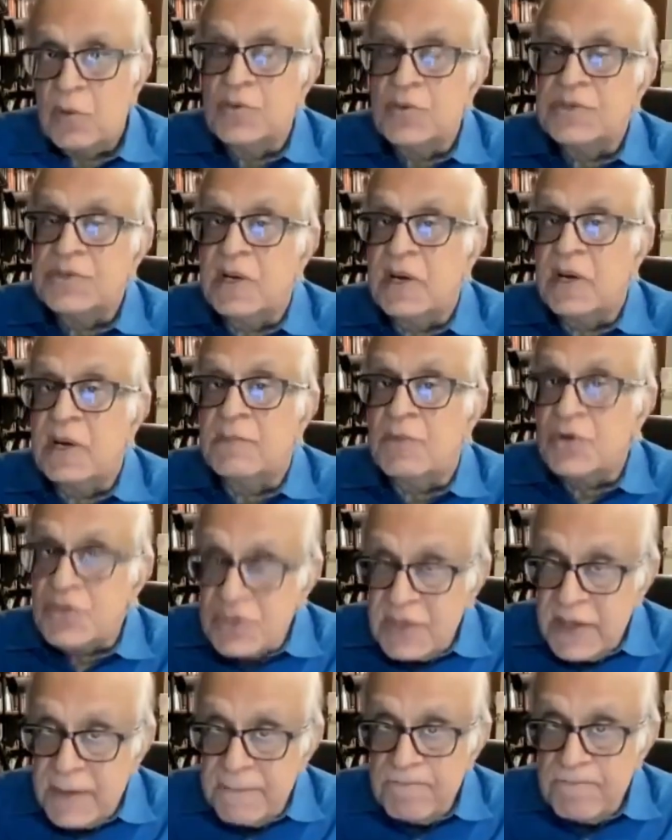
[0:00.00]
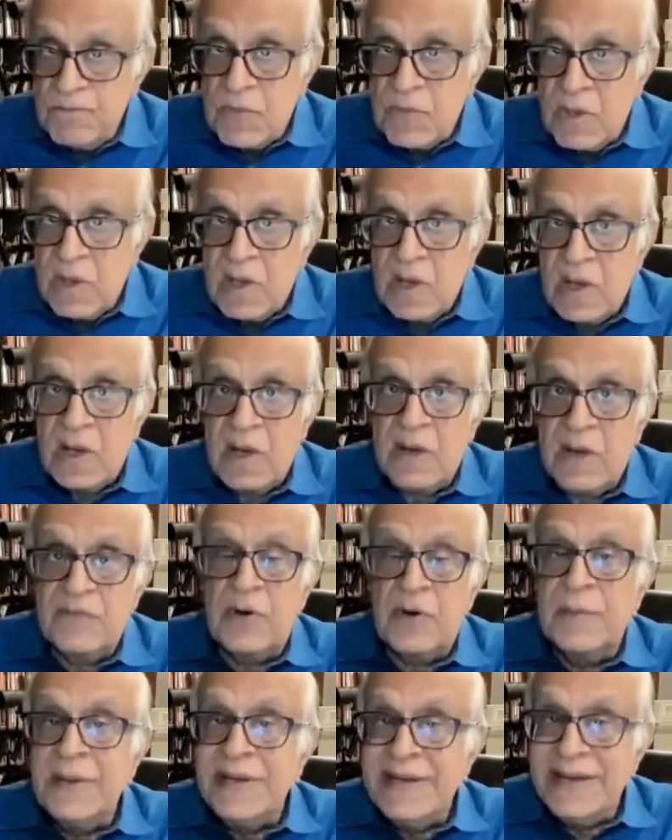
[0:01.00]
who's a Muslim
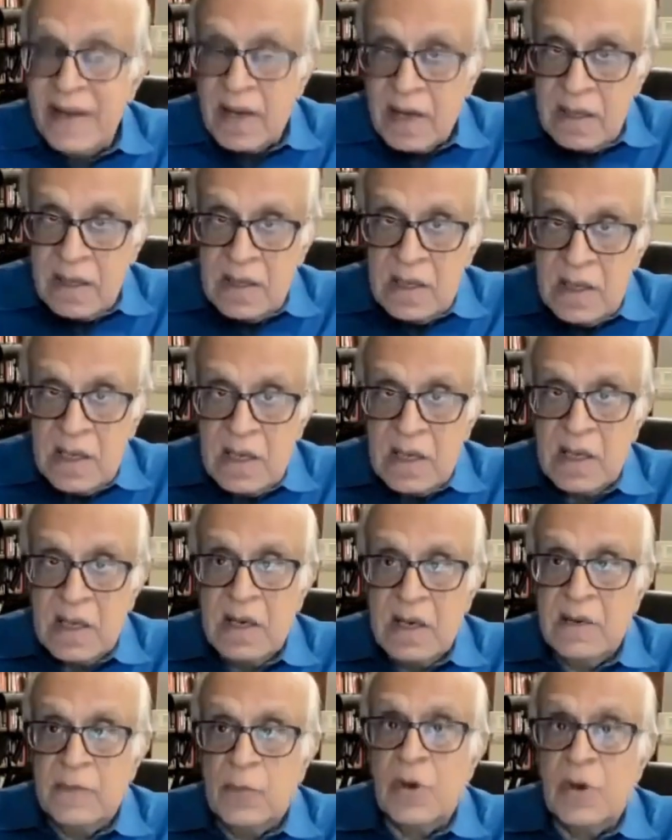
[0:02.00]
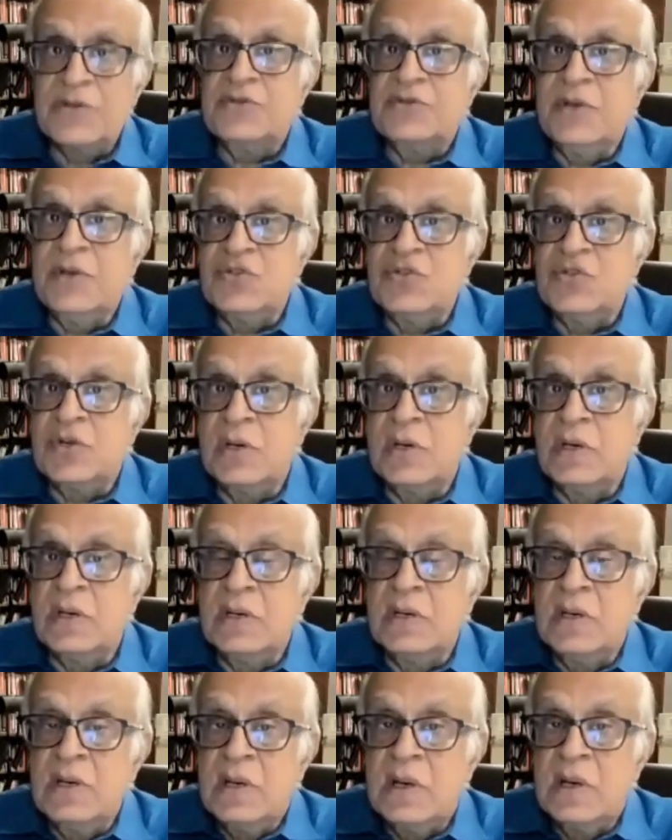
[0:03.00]
from India, Wall Street
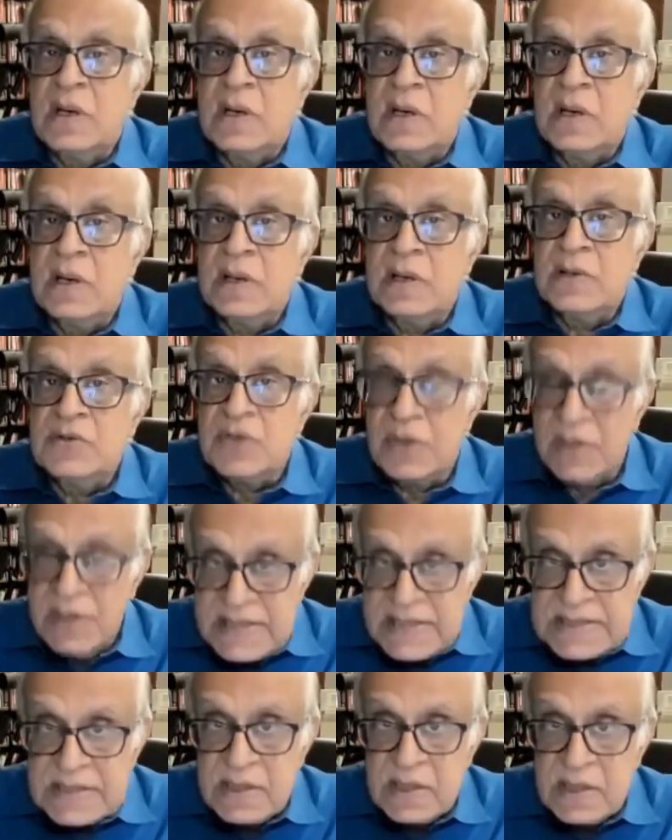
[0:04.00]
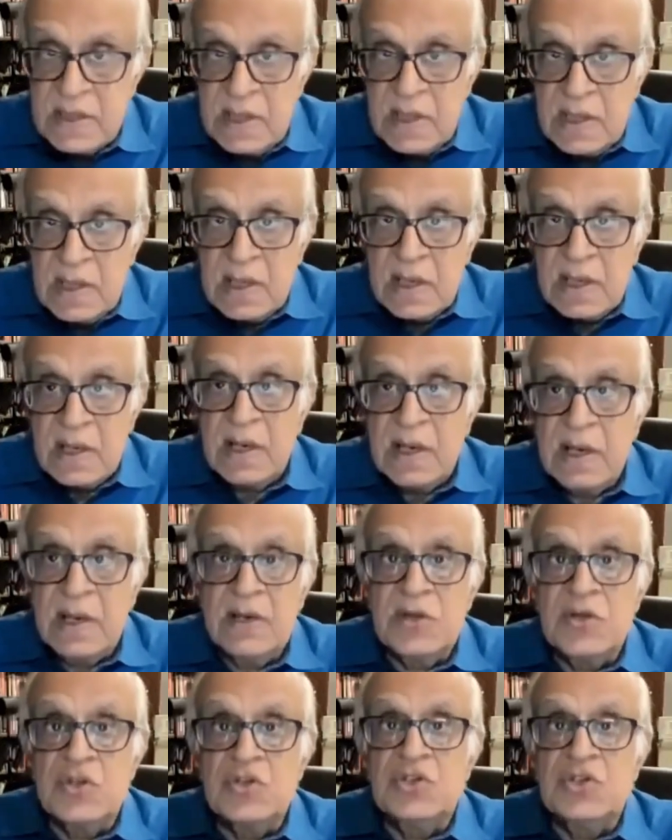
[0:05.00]
Journal journalist.
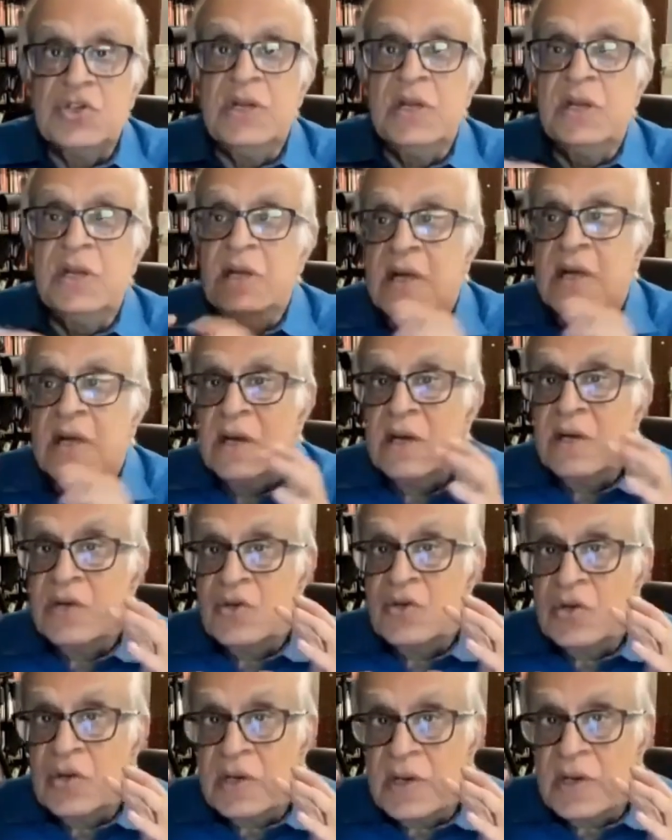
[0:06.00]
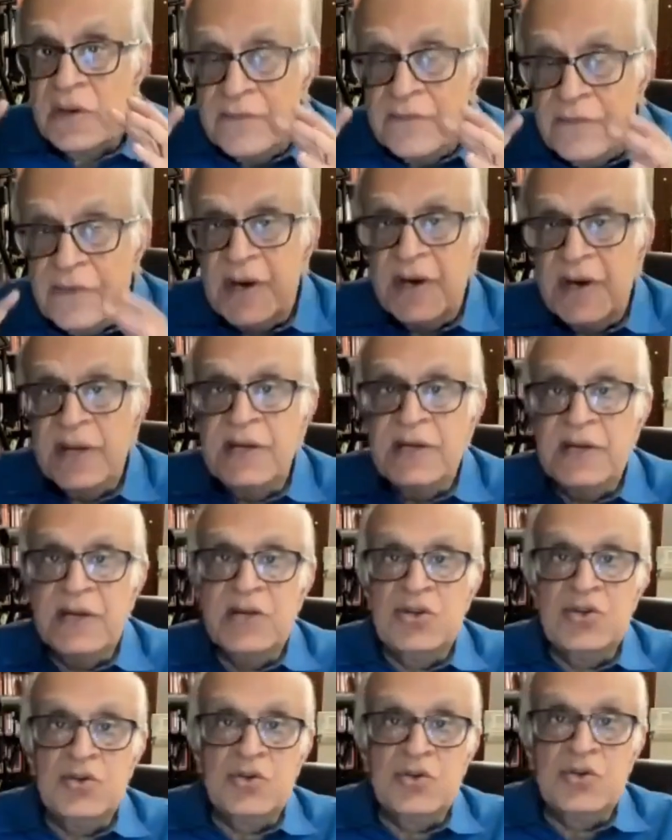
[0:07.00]
She converted
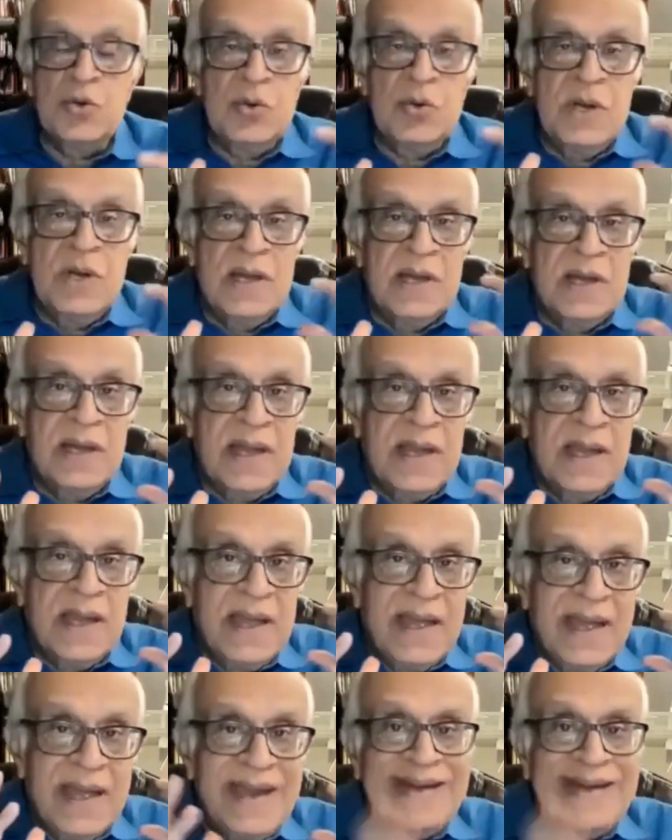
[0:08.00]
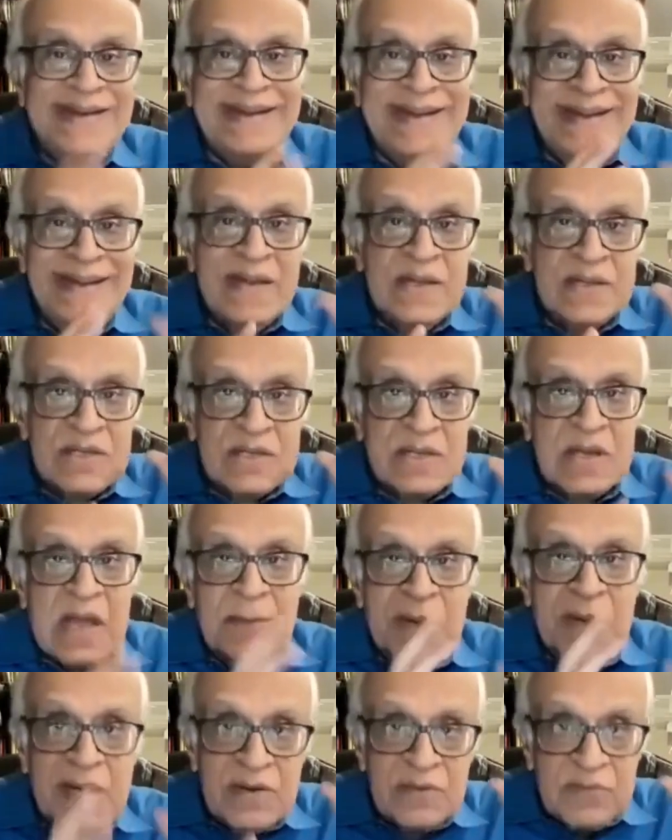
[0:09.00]
into
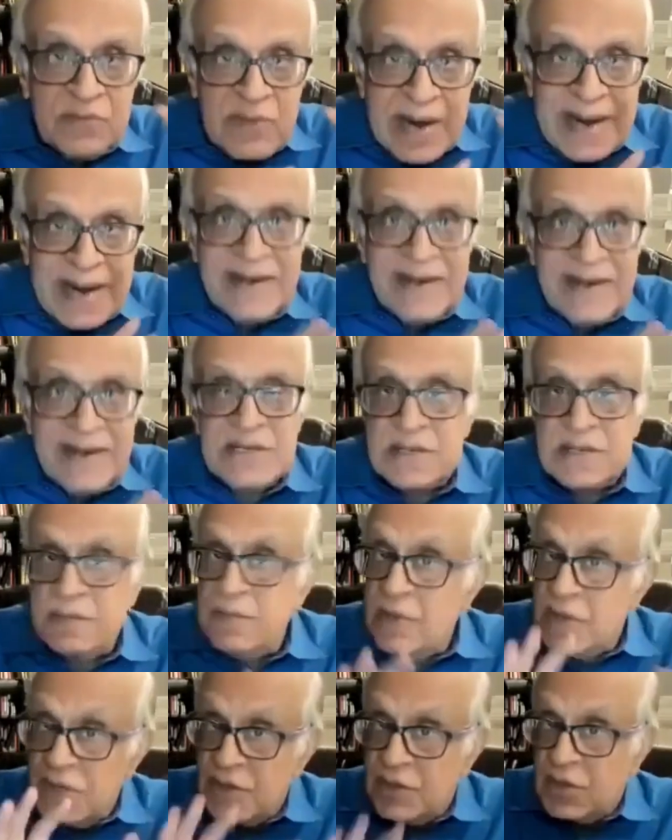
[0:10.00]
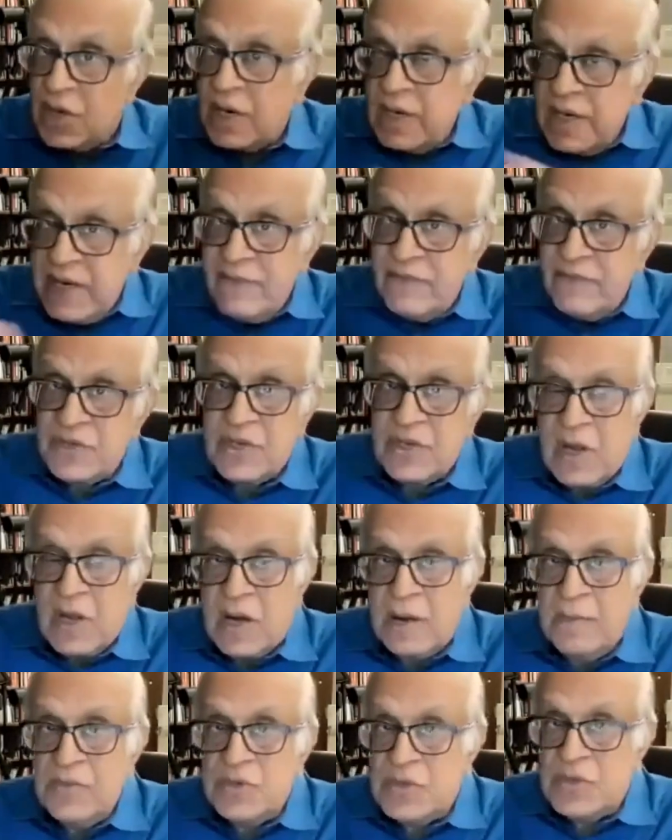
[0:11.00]
anti-Islamic radicalism, did not leave
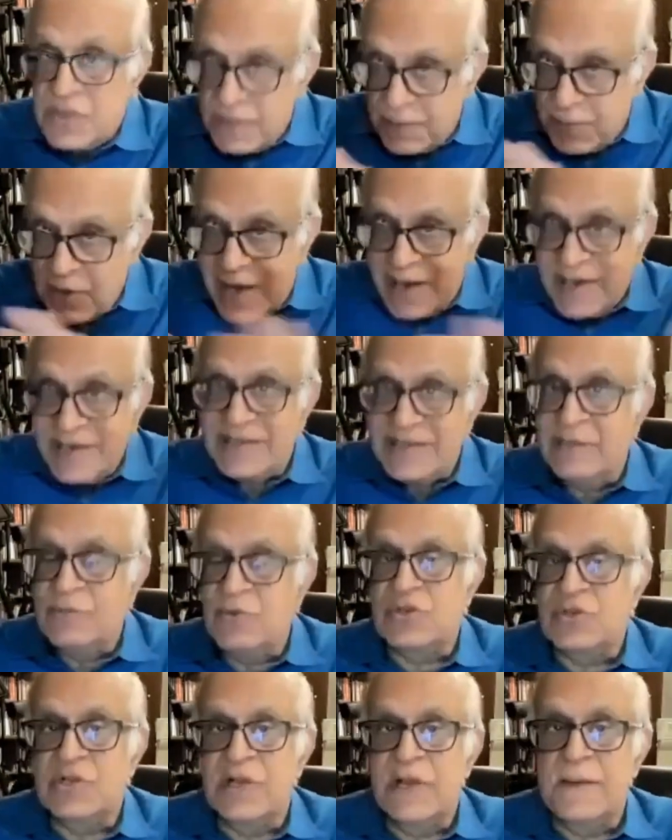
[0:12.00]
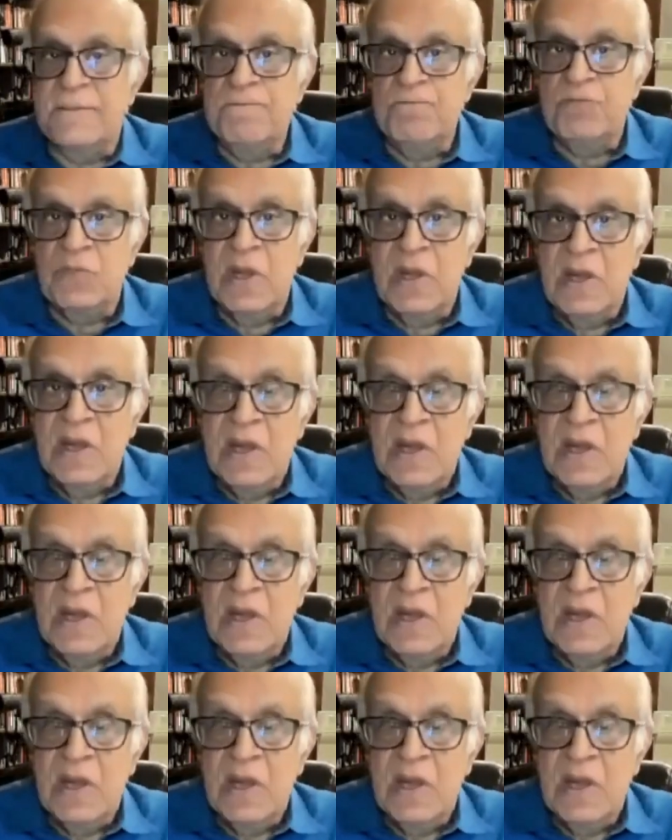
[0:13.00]
Islam. She's a practicing Muslim,